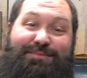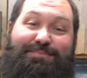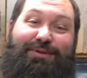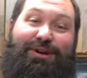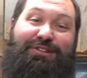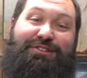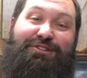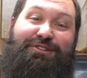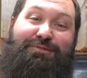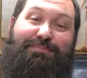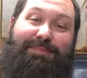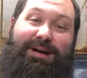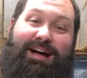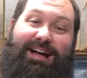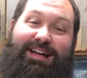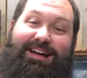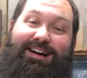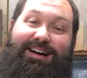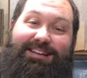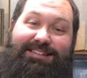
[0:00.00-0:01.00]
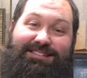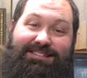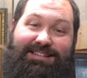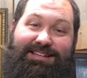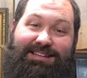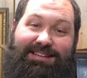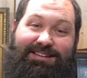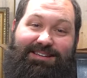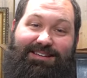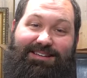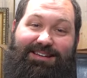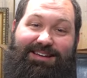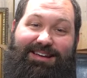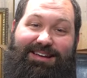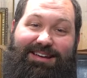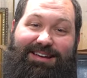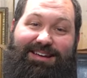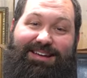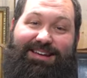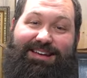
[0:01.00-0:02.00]
is brought to you by Husky.
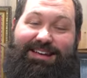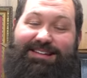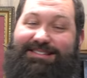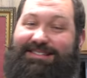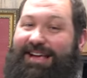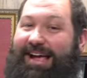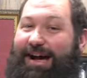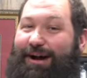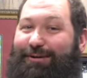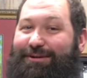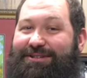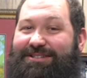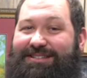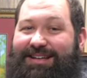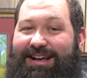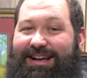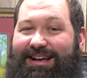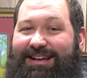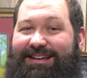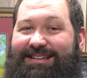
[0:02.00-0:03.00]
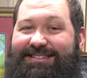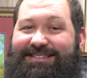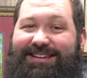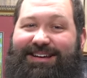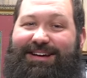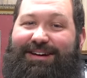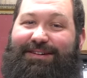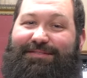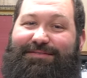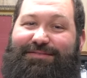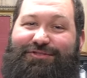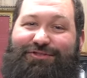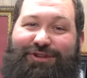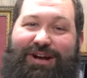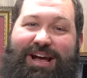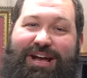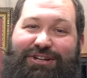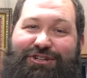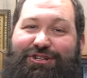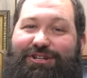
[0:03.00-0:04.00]
It's our size of
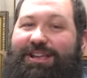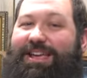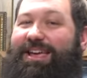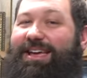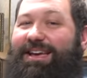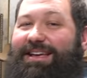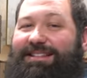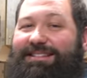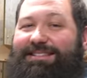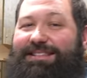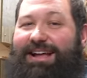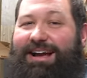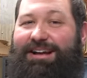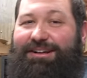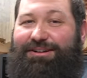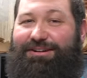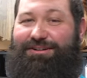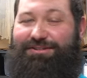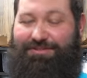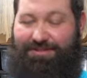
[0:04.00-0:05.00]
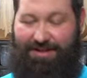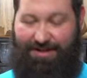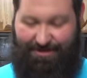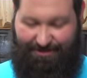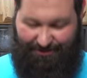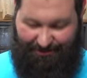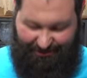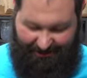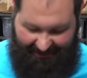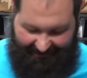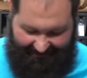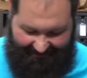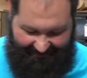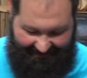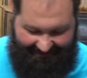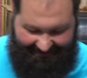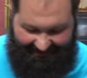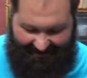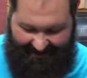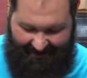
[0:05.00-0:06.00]
trash can liners. So check
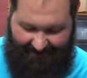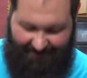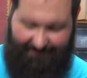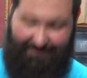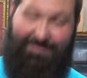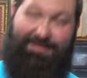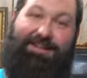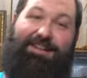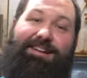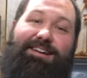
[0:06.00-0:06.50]
these out.